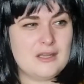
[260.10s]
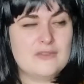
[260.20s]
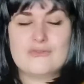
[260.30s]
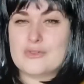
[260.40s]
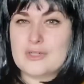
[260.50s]

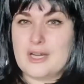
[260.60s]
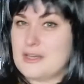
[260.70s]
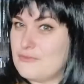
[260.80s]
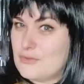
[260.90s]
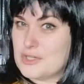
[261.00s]

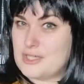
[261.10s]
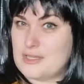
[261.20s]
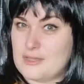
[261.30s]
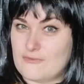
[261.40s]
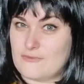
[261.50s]

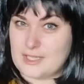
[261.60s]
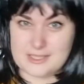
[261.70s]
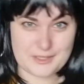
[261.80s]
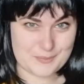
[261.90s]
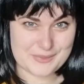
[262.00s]
unfortunate
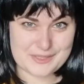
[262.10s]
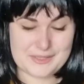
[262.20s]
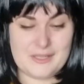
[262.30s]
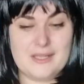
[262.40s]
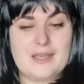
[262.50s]

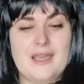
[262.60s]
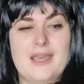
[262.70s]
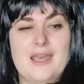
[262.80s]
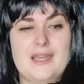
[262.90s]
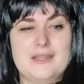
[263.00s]
victims,
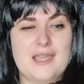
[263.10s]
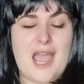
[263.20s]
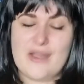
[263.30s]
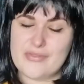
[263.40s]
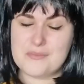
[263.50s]
and the
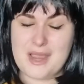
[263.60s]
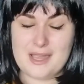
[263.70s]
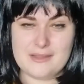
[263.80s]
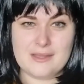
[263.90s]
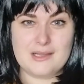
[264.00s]

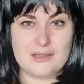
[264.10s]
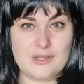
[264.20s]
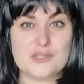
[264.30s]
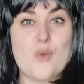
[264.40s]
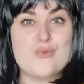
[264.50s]
aftermath
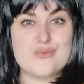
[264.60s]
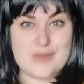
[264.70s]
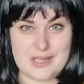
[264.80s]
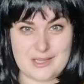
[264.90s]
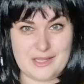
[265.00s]
looks
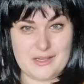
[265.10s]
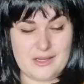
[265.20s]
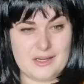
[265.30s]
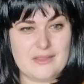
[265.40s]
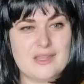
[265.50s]
really
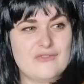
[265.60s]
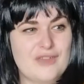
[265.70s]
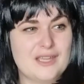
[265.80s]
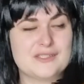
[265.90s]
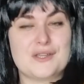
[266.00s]
good, and the
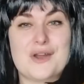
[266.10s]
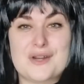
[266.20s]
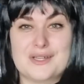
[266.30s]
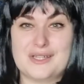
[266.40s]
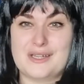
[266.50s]
effects
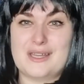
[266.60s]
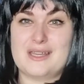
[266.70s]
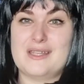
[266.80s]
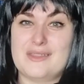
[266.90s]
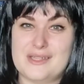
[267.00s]
are good
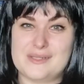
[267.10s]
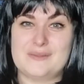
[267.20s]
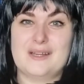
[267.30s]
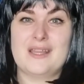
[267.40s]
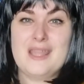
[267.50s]
in this
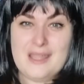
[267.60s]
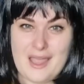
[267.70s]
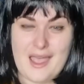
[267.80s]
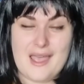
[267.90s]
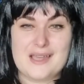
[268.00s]
one
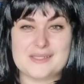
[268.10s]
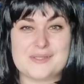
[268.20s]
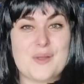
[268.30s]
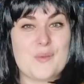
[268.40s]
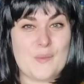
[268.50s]

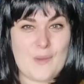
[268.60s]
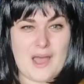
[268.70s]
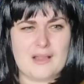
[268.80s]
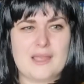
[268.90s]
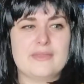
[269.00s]
as well.